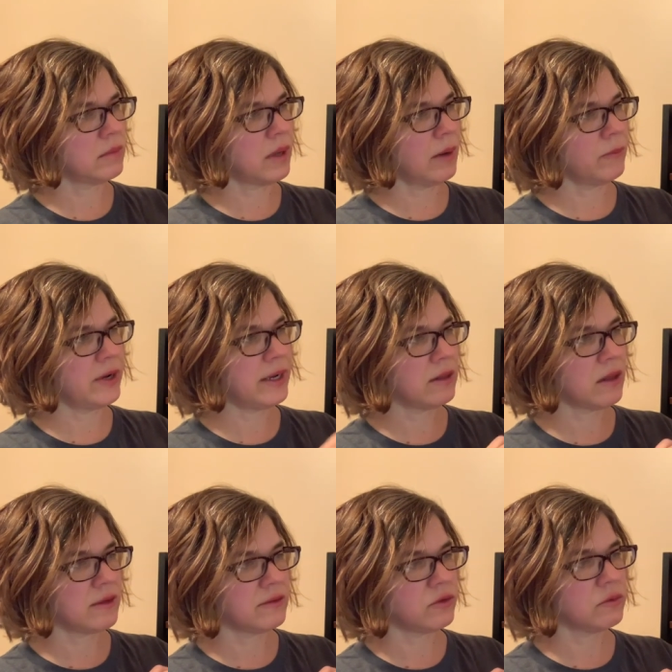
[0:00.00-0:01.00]
I'm reading
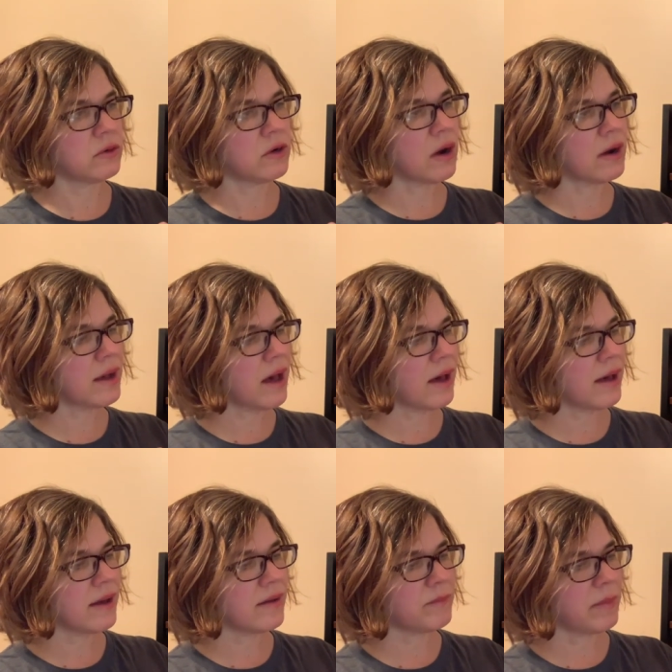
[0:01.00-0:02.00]
Lost Children
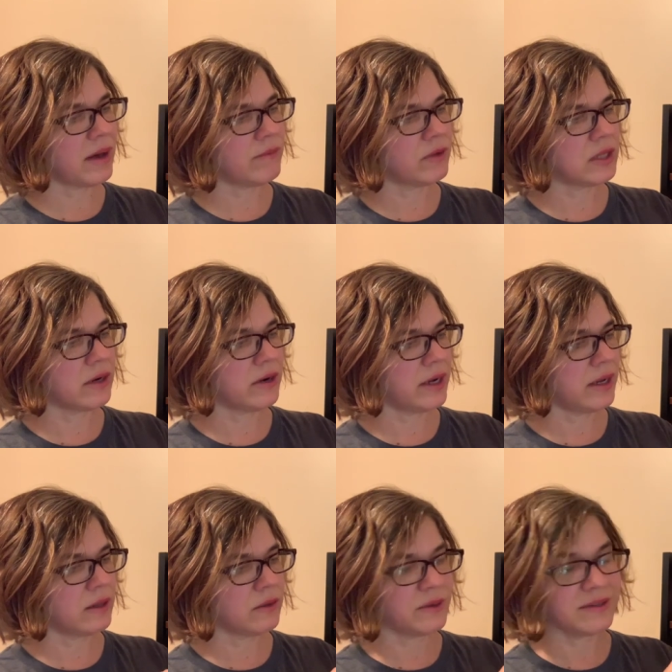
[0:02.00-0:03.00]
Archive by
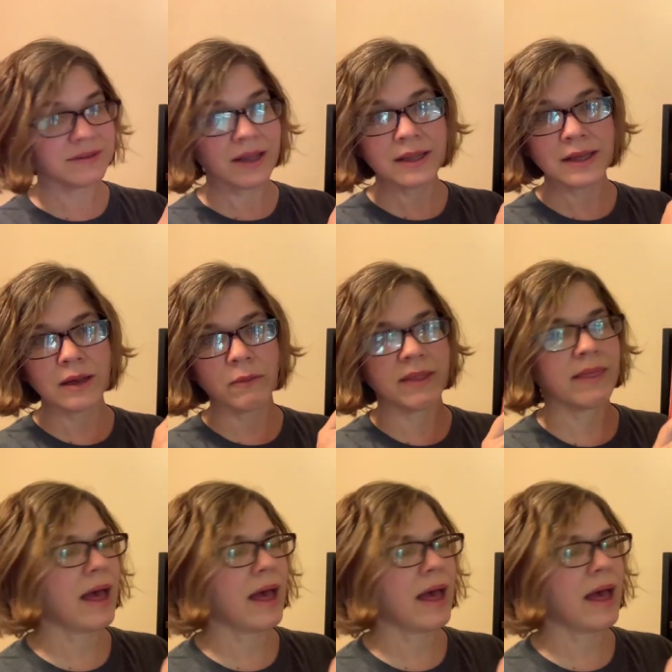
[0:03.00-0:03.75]
Valeria Luiselli with